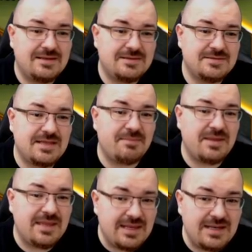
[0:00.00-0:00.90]
some
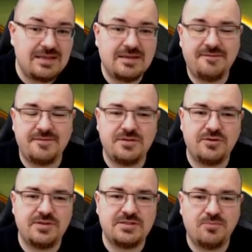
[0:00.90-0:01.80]
healing, even though
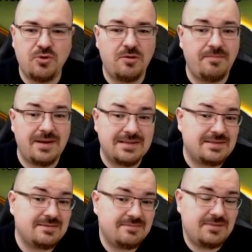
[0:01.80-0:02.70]
it's small, but
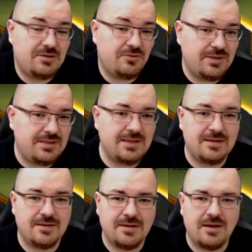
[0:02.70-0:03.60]
you know it
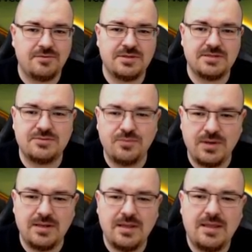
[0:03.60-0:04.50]
can count as well